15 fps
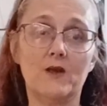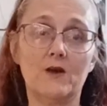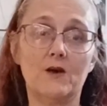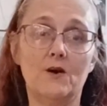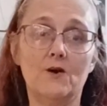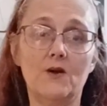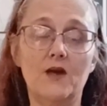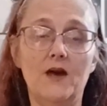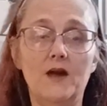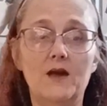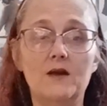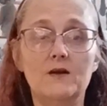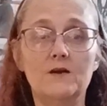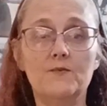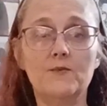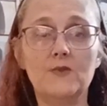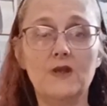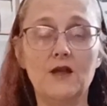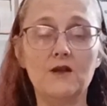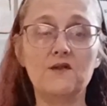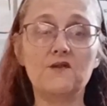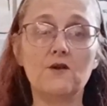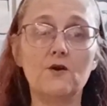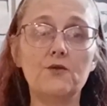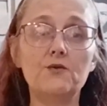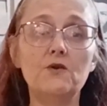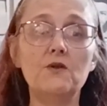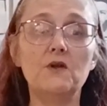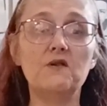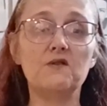Okay, now let's go
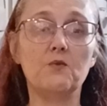through those